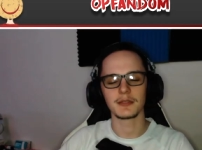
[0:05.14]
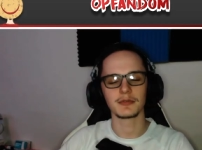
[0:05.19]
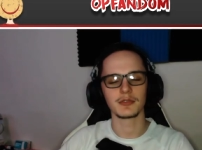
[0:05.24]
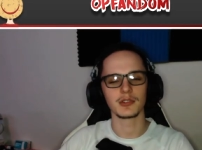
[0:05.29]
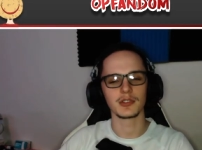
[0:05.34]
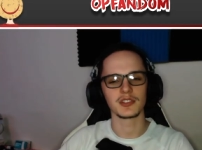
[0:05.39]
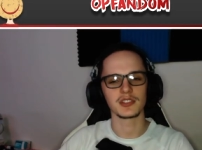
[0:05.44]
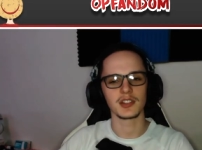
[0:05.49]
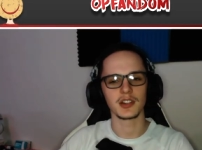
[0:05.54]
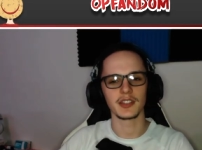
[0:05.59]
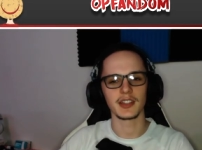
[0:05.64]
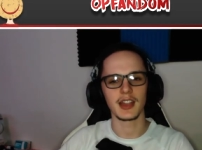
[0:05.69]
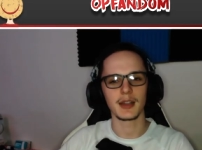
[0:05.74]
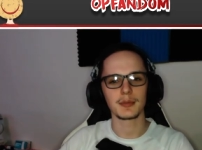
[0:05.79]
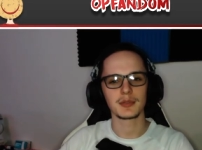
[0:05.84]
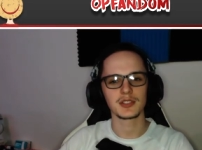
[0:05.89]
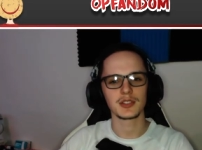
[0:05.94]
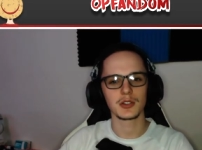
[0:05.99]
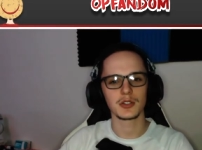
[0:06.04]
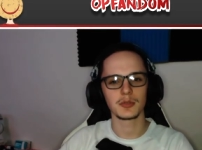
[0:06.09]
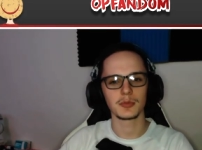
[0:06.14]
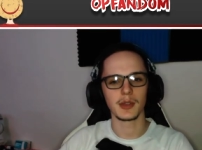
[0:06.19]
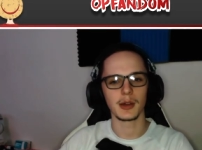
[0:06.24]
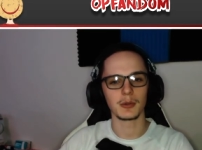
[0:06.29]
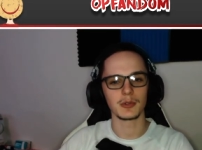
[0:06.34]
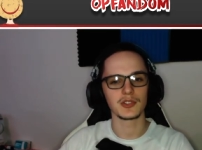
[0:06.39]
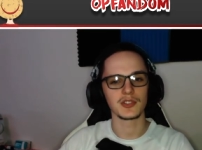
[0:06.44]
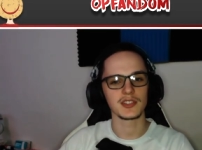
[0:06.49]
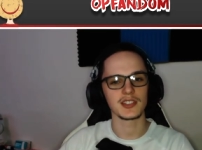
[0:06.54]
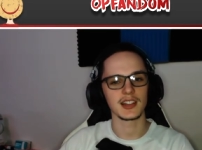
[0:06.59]
to say before the start of the episode, but
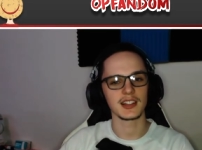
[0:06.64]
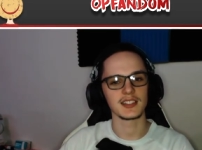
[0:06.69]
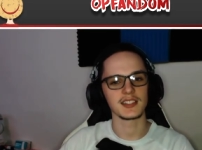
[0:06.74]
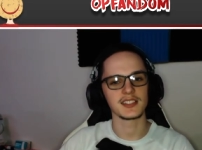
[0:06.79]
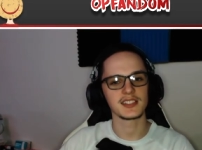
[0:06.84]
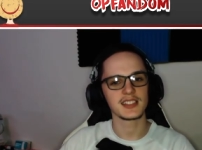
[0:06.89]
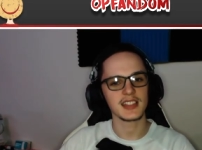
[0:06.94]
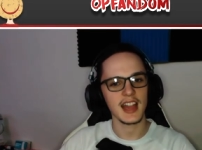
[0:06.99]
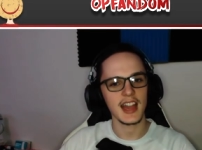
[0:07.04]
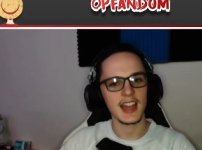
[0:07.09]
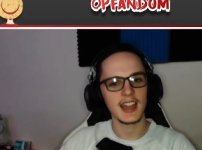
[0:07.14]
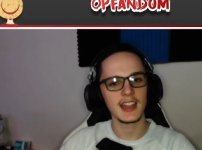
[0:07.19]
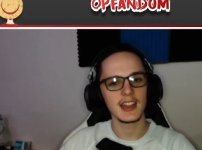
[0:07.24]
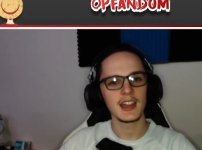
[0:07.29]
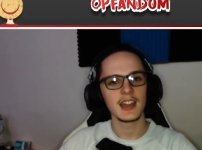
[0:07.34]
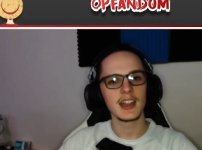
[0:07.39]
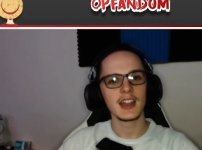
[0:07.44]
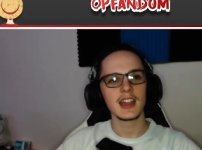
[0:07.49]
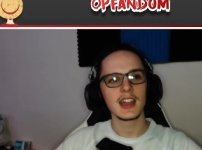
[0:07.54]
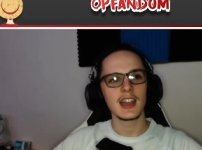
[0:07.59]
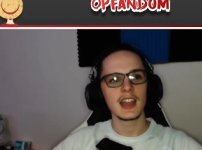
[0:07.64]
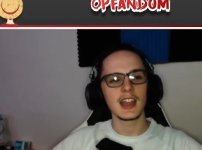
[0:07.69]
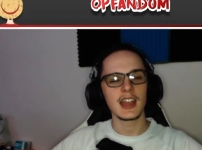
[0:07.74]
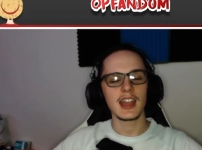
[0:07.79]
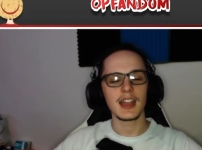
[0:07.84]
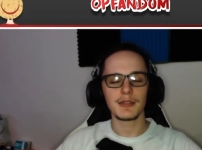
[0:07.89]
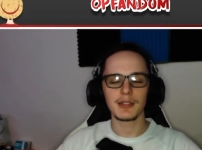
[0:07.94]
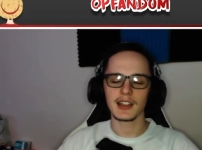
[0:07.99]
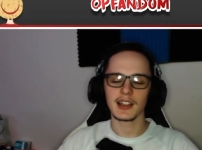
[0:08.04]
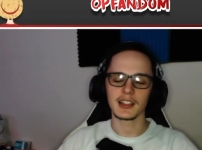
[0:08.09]
I would just like to say,
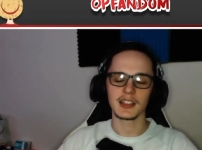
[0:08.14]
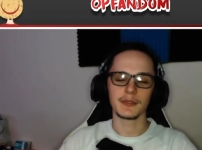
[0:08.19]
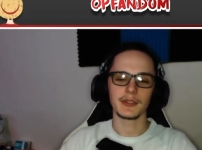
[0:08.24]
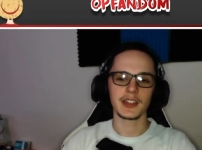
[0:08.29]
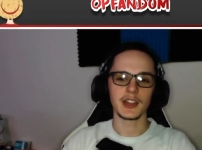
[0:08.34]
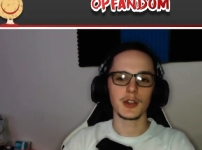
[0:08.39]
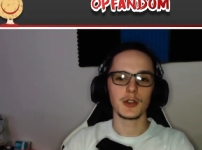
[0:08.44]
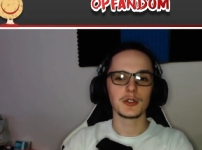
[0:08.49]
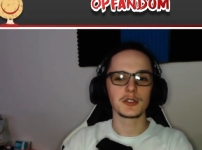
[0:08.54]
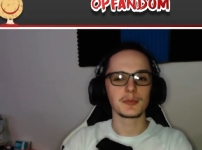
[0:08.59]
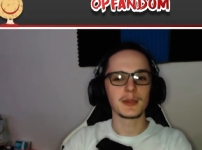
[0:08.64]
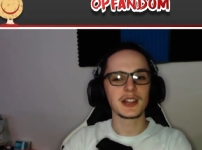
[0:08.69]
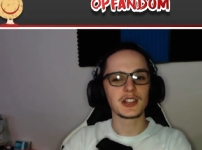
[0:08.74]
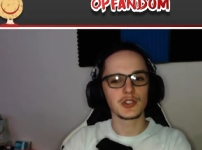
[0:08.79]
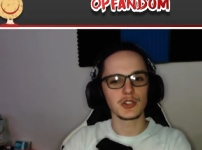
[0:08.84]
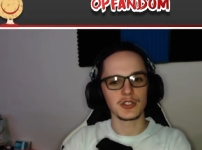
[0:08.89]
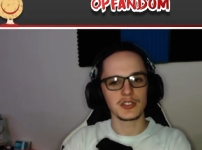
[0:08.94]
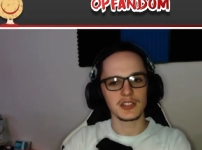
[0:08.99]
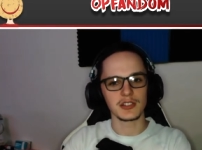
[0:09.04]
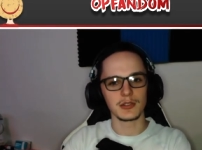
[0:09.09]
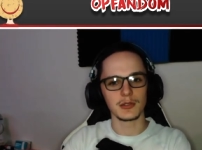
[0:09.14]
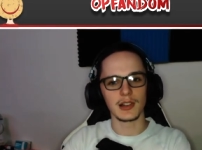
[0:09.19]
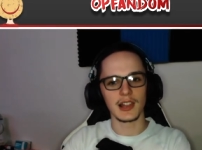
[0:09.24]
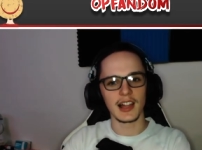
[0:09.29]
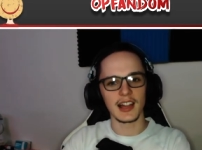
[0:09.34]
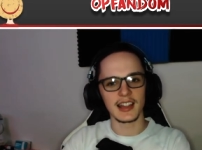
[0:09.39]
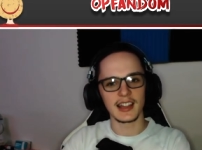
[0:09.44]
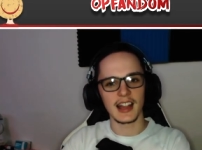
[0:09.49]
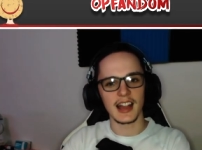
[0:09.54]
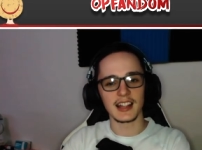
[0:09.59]
if you like the videos, make sure to
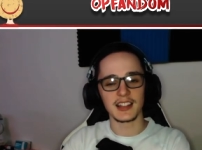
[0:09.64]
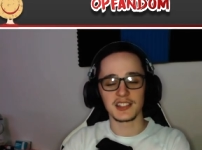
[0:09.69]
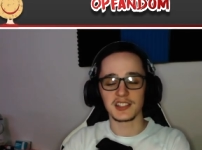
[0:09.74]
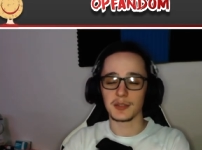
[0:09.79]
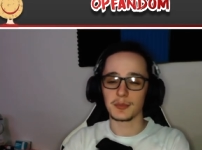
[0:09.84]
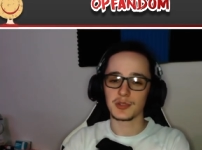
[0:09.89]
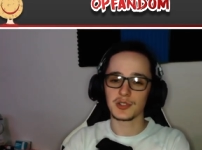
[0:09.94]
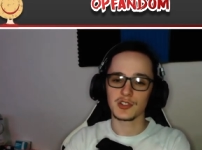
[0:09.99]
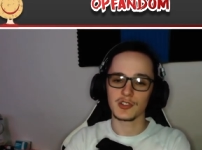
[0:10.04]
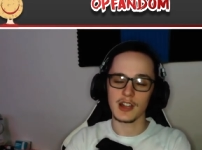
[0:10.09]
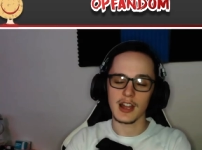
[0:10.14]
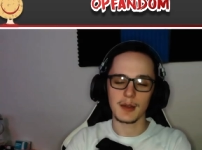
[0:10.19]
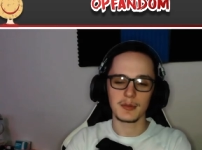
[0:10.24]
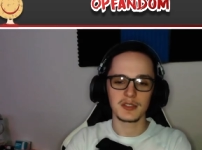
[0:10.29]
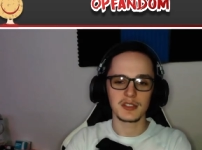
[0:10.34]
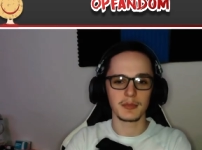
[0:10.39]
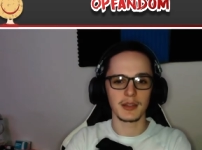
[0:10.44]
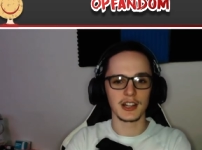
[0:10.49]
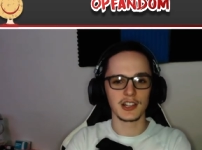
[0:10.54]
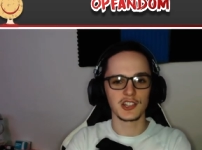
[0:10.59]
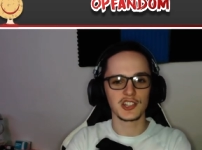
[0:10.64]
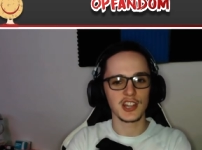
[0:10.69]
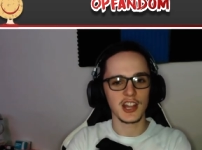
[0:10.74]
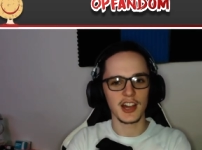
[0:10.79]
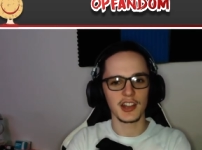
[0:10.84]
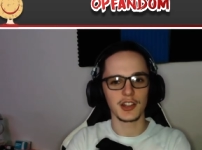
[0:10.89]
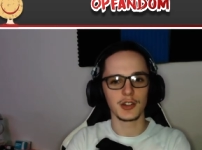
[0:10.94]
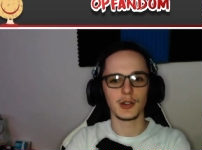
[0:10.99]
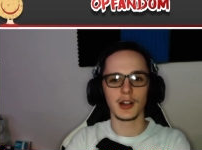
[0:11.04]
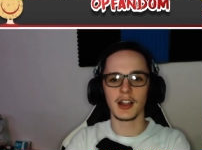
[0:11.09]
like and subscribe to my
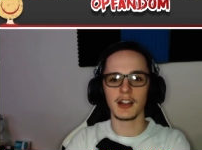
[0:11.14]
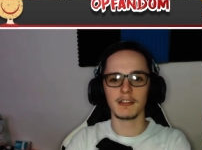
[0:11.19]
channel.